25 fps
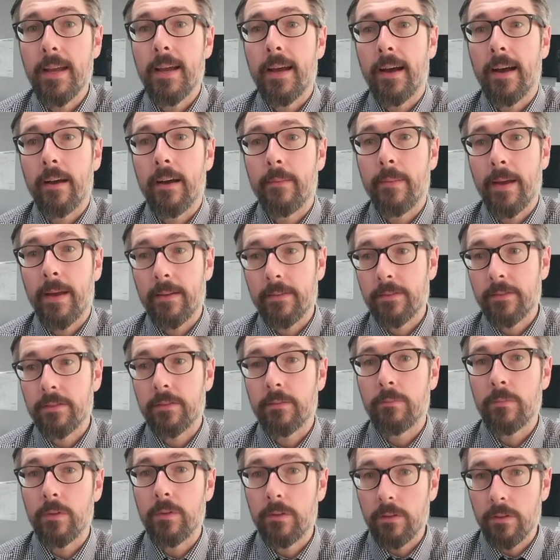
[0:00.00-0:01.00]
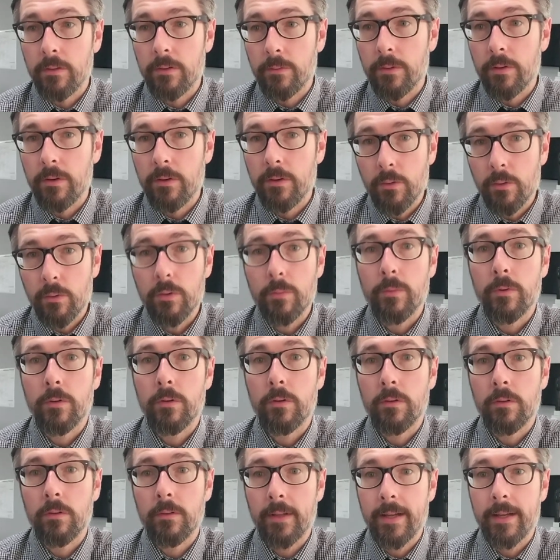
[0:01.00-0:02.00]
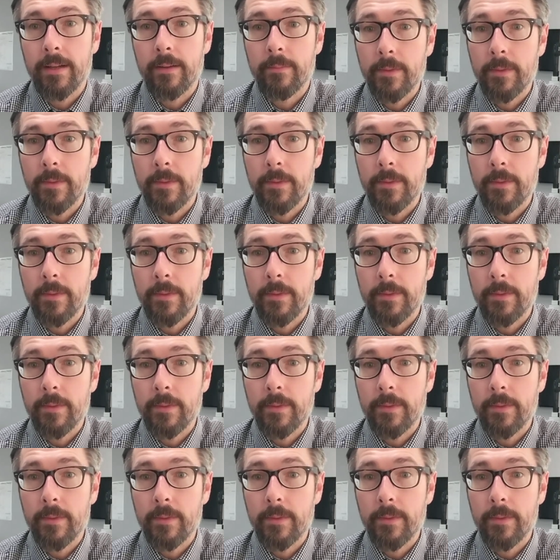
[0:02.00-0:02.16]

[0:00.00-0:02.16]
had some notable